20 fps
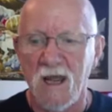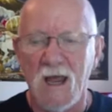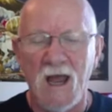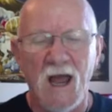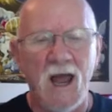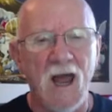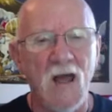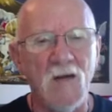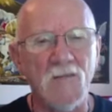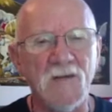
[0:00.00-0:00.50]

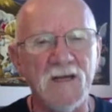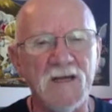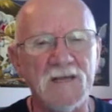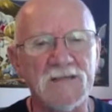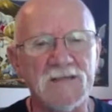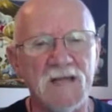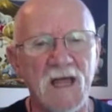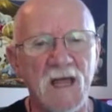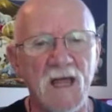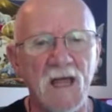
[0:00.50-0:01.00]
How many
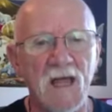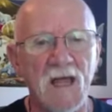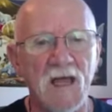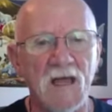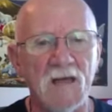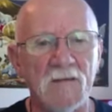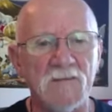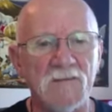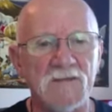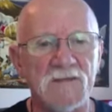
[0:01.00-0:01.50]

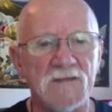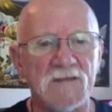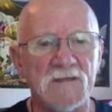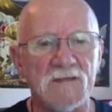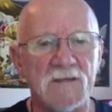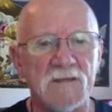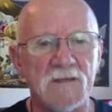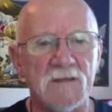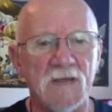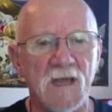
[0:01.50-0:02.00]

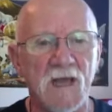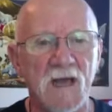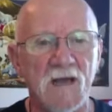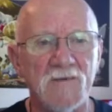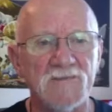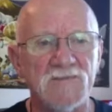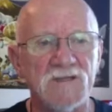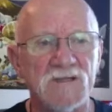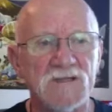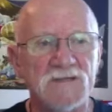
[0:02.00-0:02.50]
times
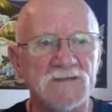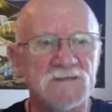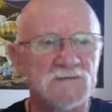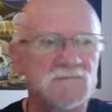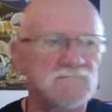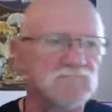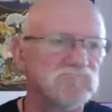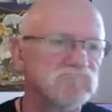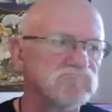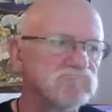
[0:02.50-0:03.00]
I've
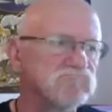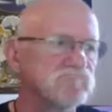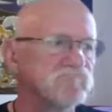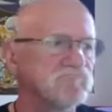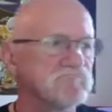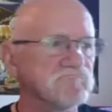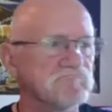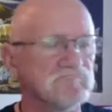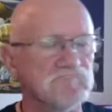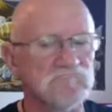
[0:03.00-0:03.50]
just
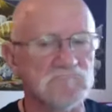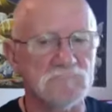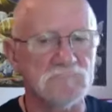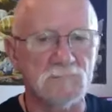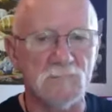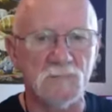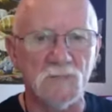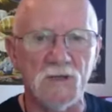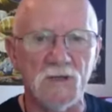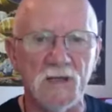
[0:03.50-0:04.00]

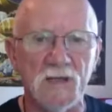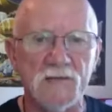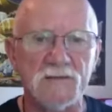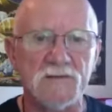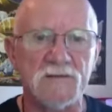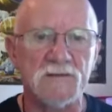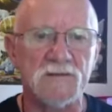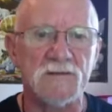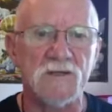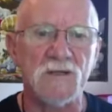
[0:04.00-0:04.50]

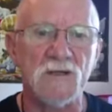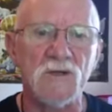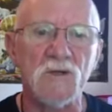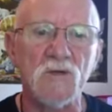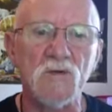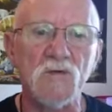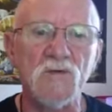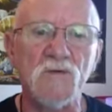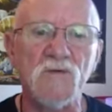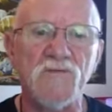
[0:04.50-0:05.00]
let the
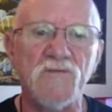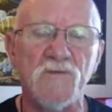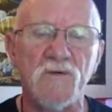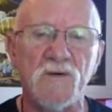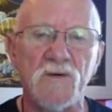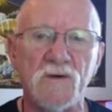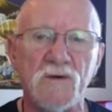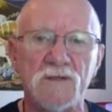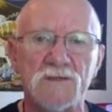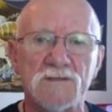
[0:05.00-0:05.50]

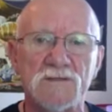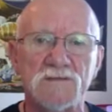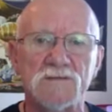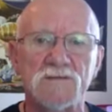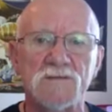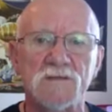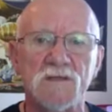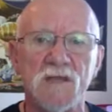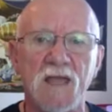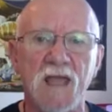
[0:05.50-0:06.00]

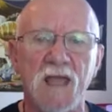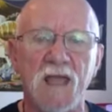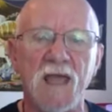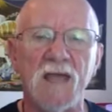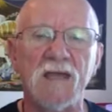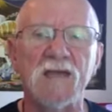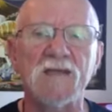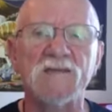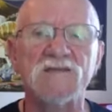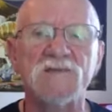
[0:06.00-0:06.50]
universe
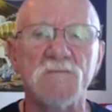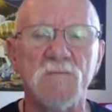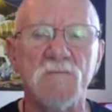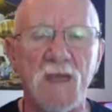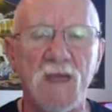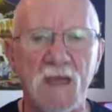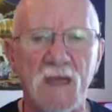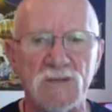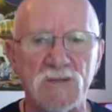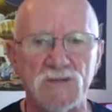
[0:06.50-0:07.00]
and its
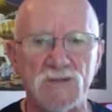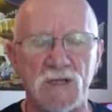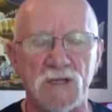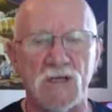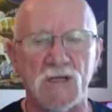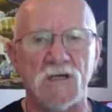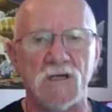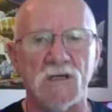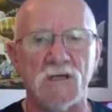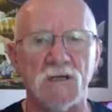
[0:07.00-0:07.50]

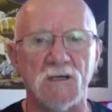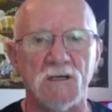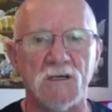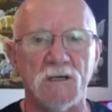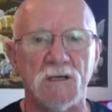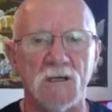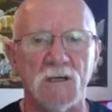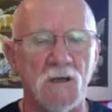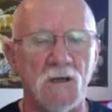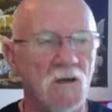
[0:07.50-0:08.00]
magic
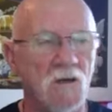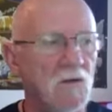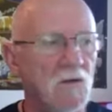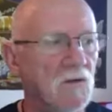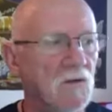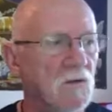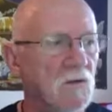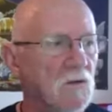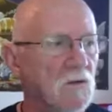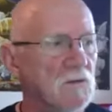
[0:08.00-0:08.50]

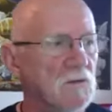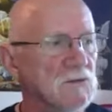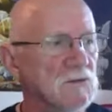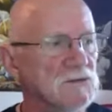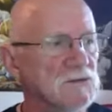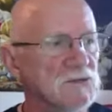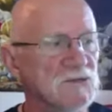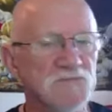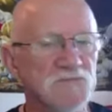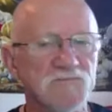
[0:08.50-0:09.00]

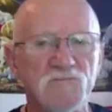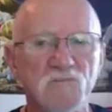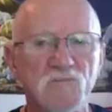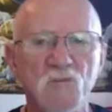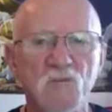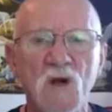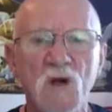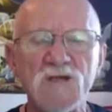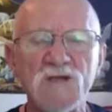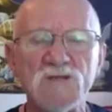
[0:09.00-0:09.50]
just
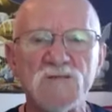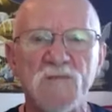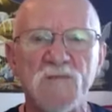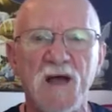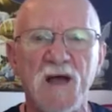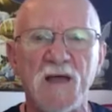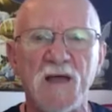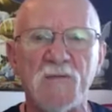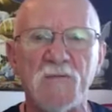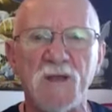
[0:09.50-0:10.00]
rush
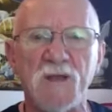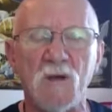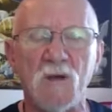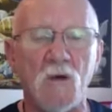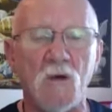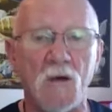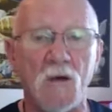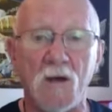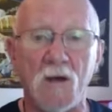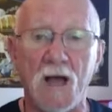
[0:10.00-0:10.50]
by me,
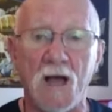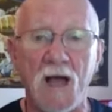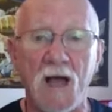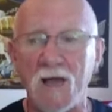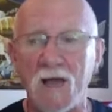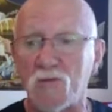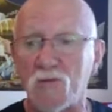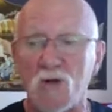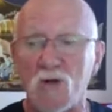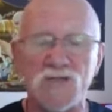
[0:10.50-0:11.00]
or
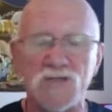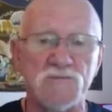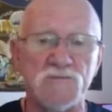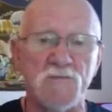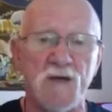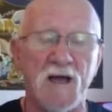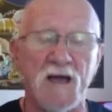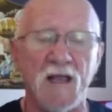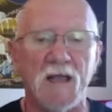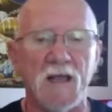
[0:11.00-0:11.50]
I rush
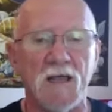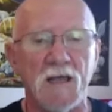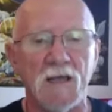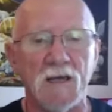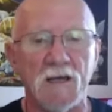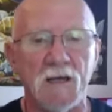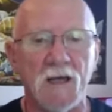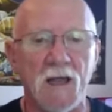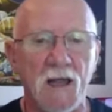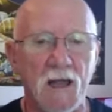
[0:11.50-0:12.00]
by
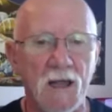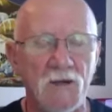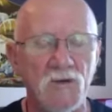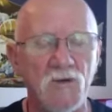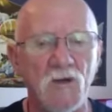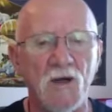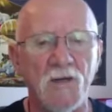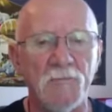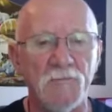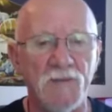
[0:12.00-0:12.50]
it and
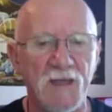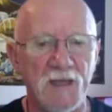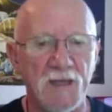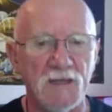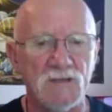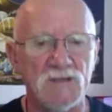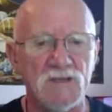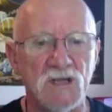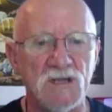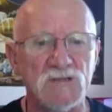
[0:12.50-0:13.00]
not pay
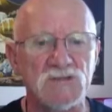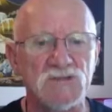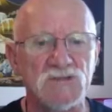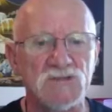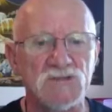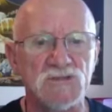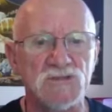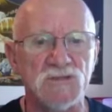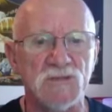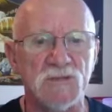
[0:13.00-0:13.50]

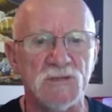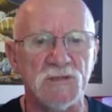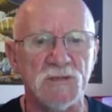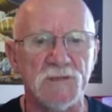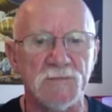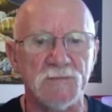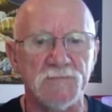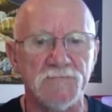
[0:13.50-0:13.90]
attention to it.